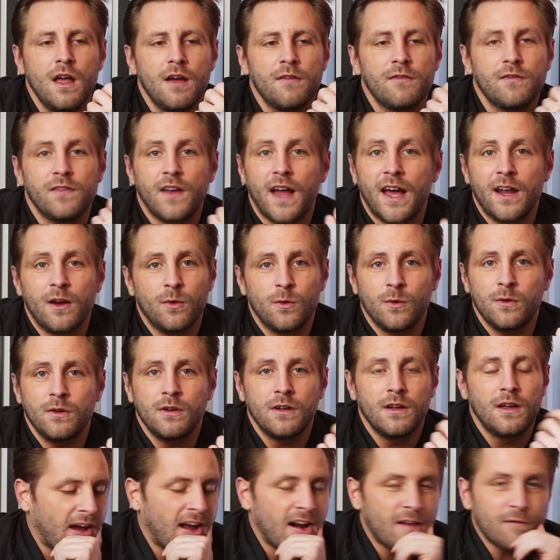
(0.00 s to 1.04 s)
flannel
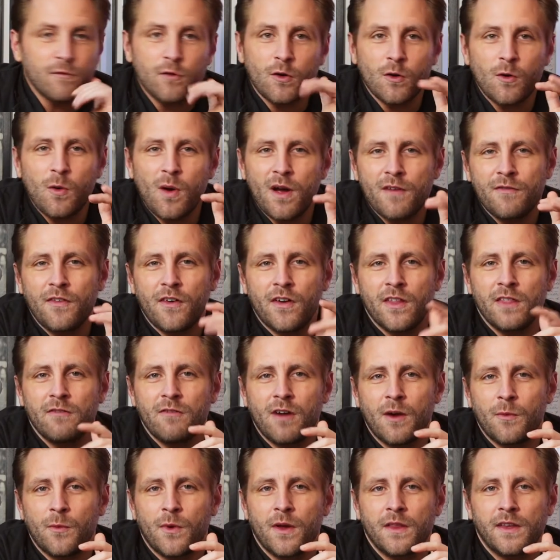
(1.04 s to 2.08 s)
and I'm not quite finding
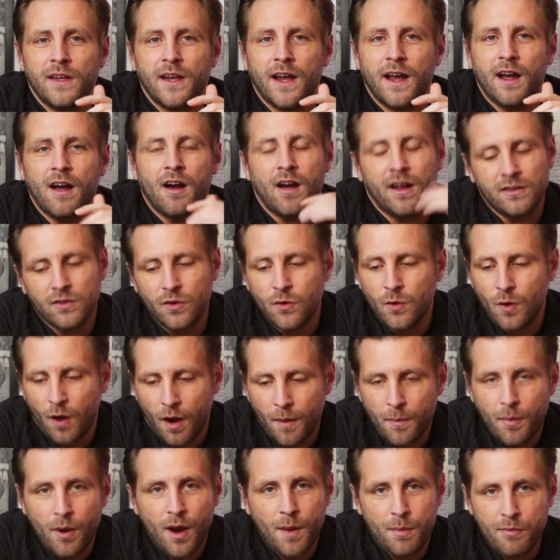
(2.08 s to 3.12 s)
the right one yet. I do,
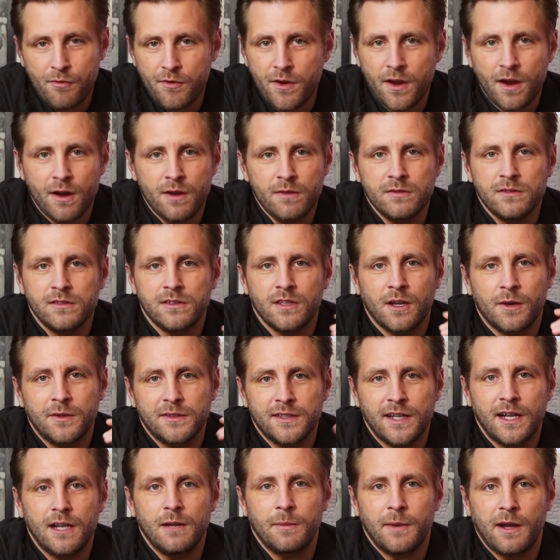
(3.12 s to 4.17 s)
I buy pre-owned so
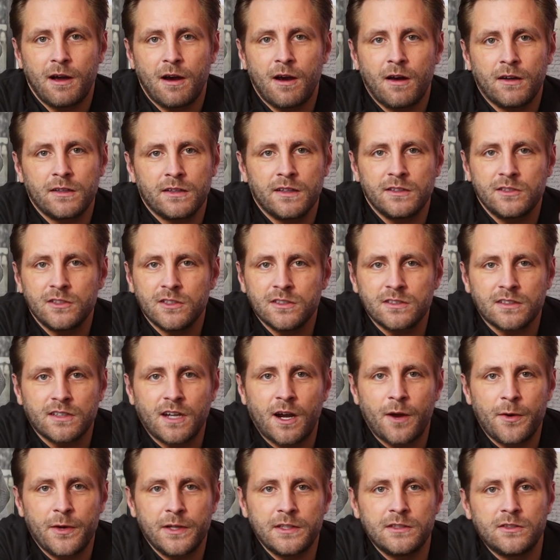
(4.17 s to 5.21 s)
it's a little bit harder than just
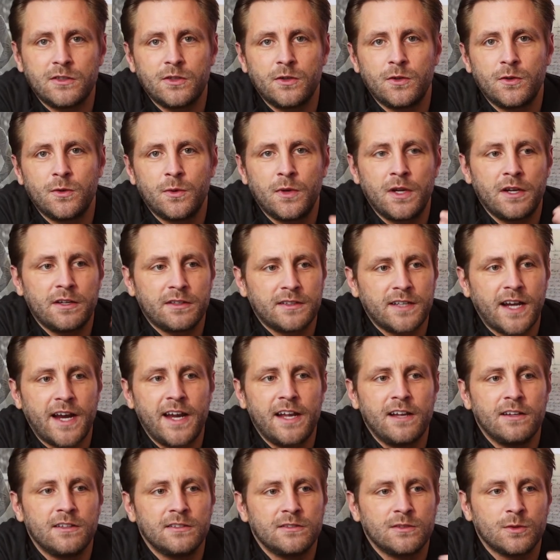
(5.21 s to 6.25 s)
going to you know,
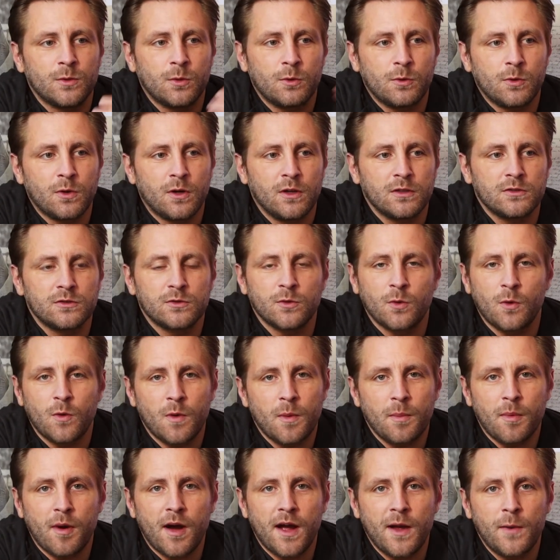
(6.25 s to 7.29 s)
tailors or a store
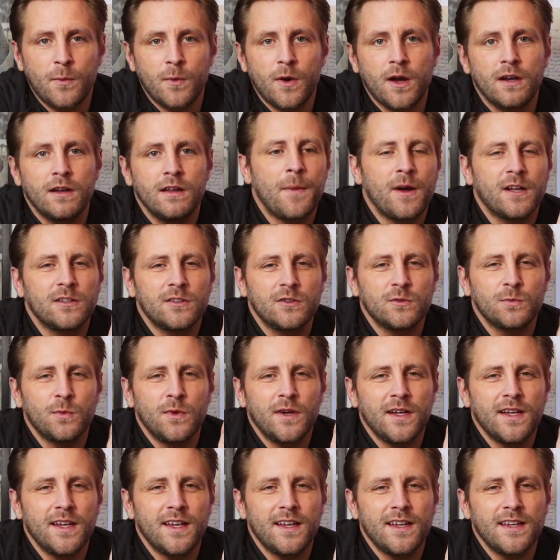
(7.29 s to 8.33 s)
and buying one but I just
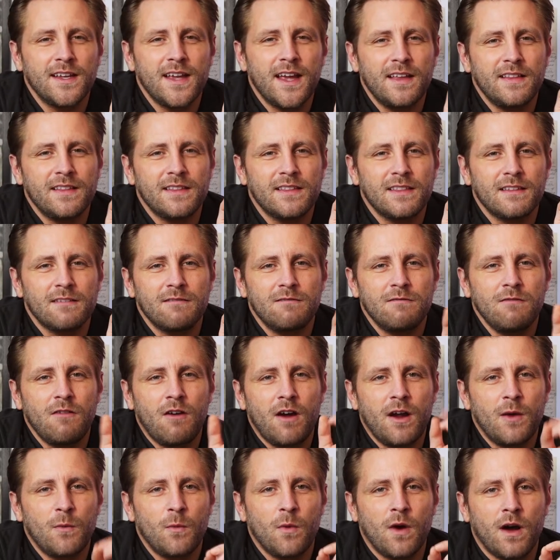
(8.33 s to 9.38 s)
want to get the
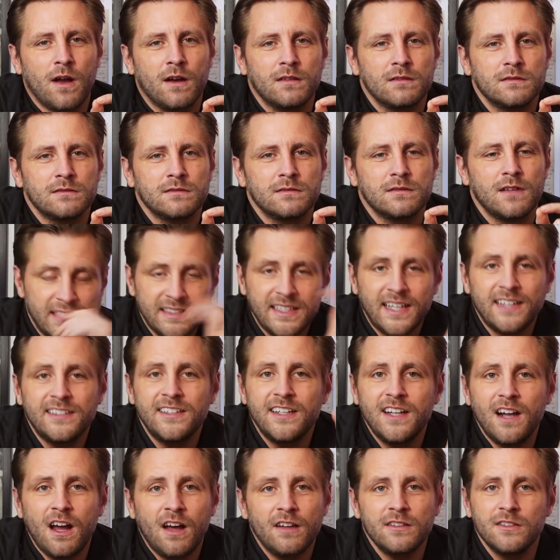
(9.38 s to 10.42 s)
right one. It's
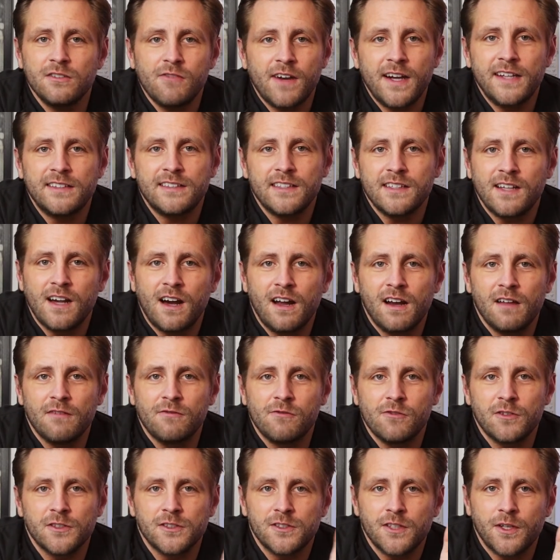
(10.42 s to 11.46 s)
actually an underrated colour
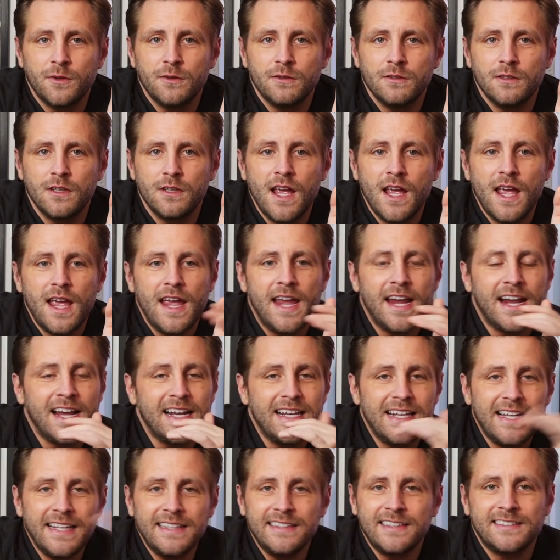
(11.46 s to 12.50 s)
for a suit. It
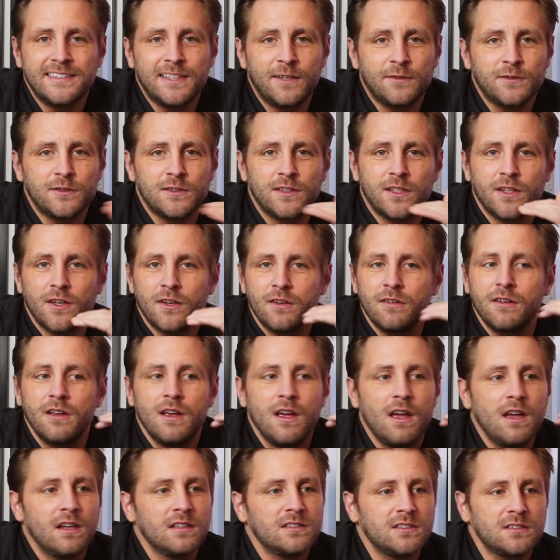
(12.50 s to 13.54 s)
can lend itself to
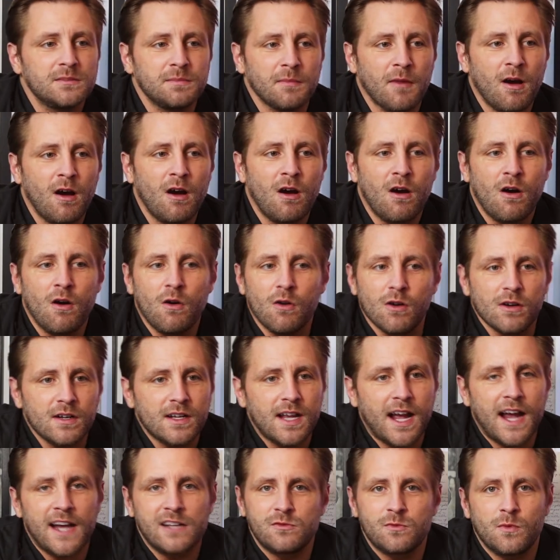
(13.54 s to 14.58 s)
smart
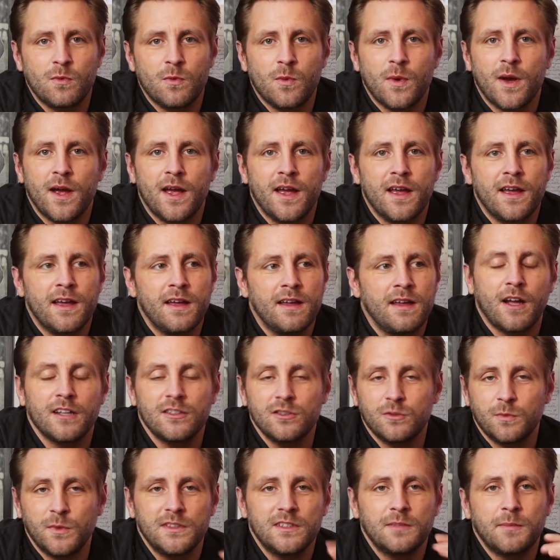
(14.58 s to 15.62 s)
casual wear. I
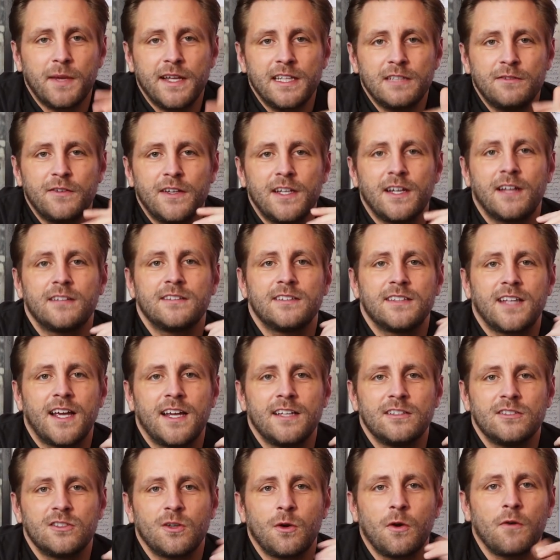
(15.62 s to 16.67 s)
just wanted to make this video today
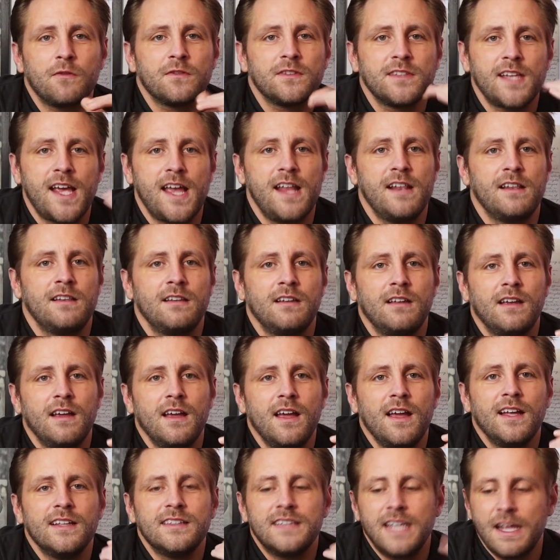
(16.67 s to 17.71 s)
to show off 10
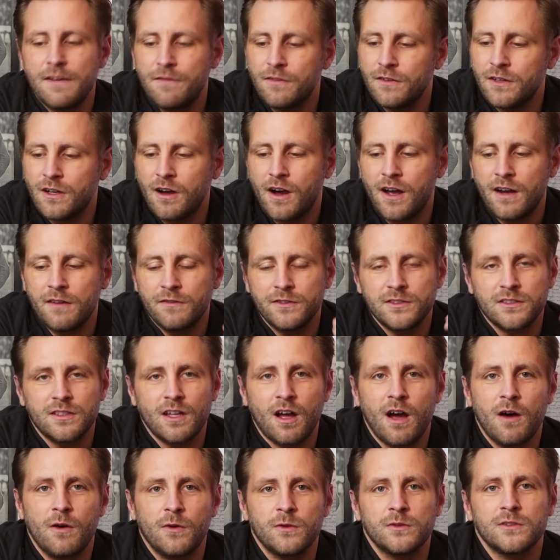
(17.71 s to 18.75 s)
different kind of
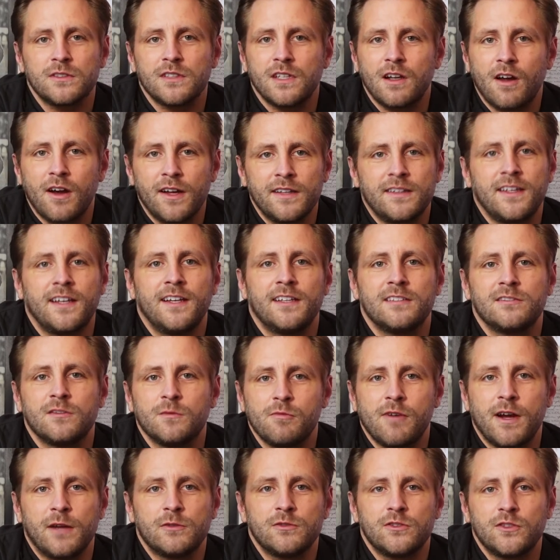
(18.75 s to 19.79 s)
styles and ideas of
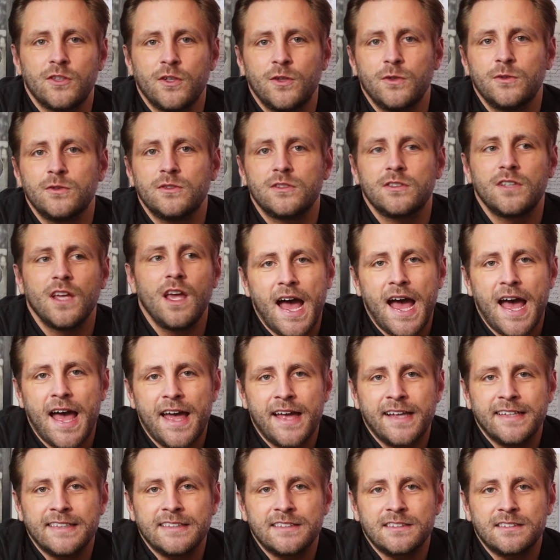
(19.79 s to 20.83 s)
brown suits
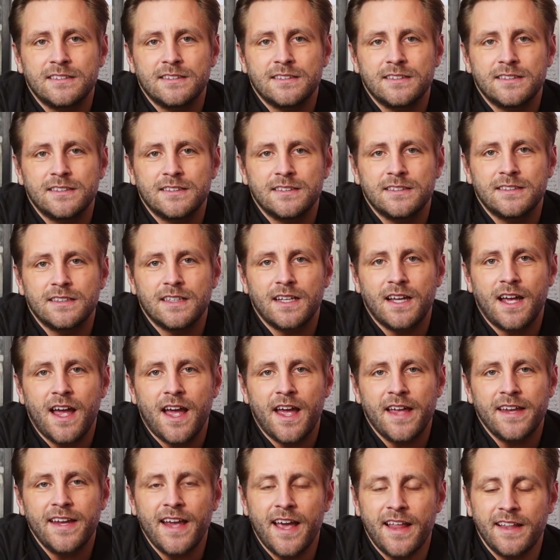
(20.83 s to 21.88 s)
and
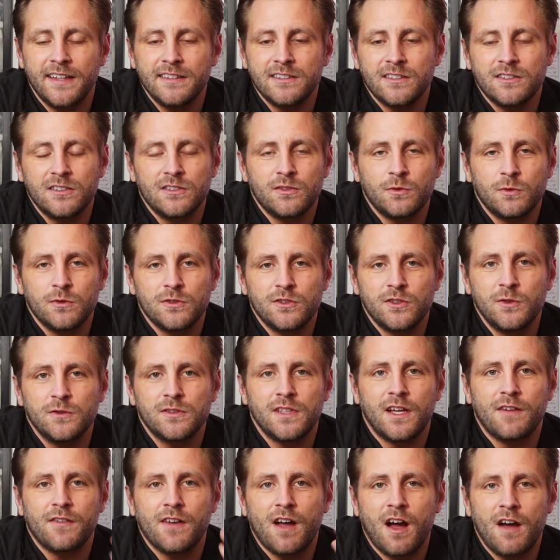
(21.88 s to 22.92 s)
uh, yeah these are the sort of suits
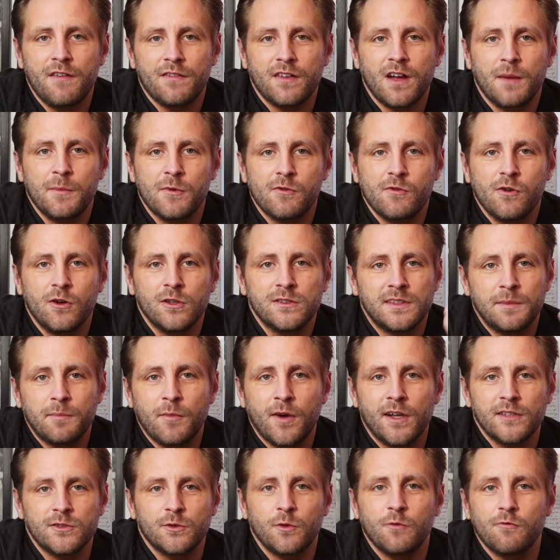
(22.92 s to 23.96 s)
that I've come across in
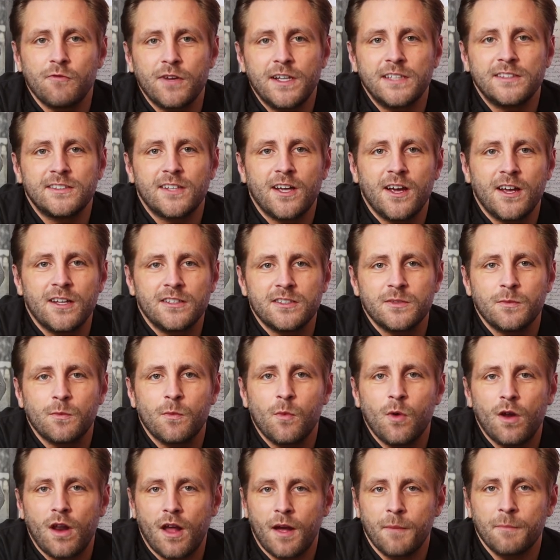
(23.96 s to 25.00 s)
my sort of research
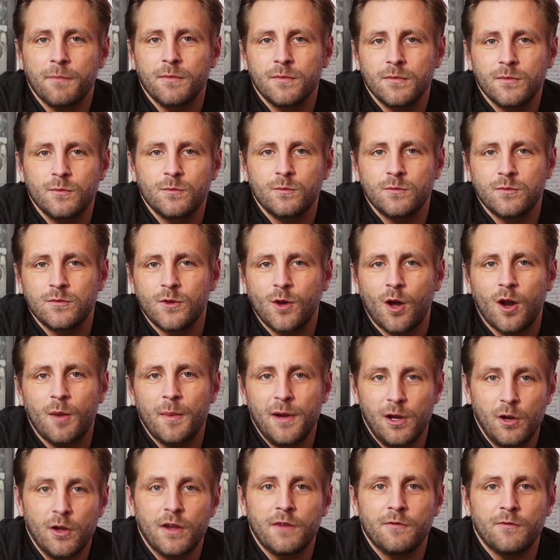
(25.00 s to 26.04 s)
and what I'm going to
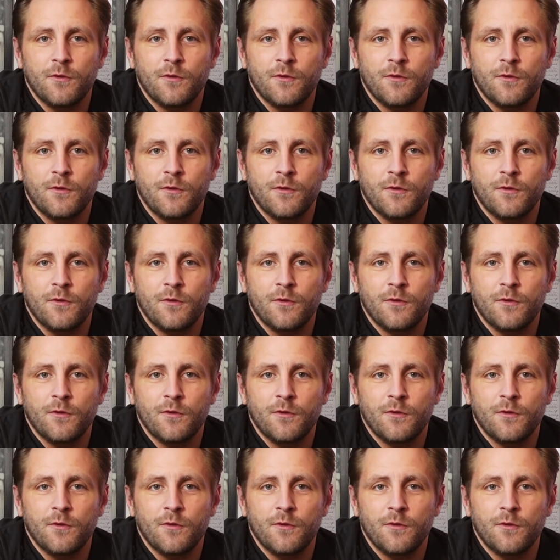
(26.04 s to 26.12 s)
be looking